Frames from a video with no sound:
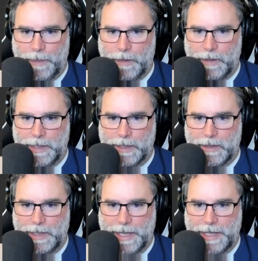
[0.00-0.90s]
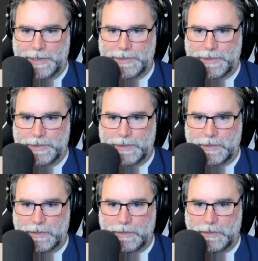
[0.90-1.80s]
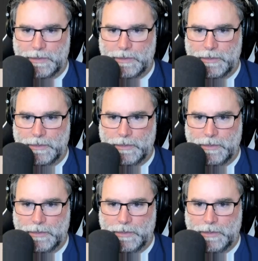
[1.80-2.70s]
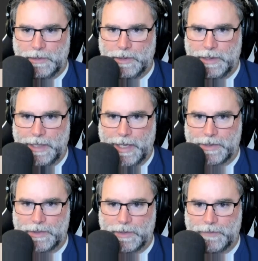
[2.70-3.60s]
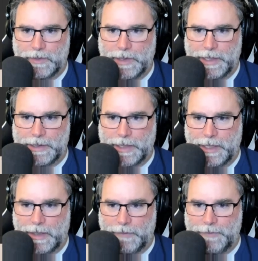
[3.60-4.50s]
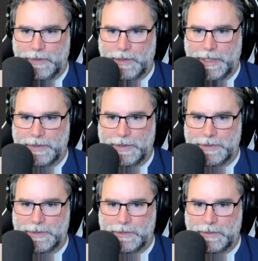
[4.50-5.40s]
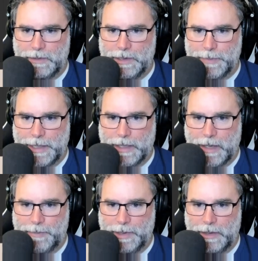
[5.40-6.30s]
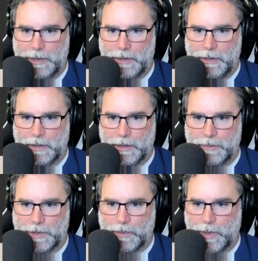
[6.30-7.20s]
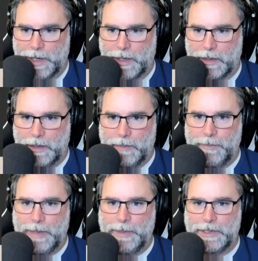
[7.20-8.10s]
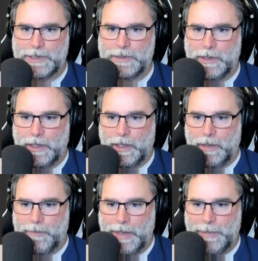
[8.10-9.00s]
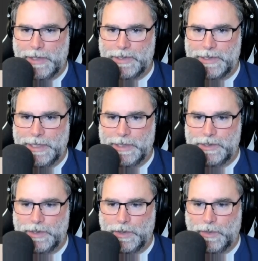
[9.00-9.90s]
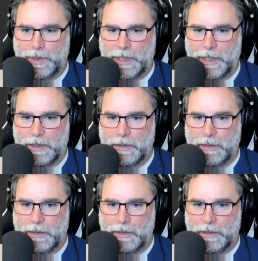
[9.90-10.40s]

Get class. Get actor of class. I feel like these might not be required. Maybe I just need to actor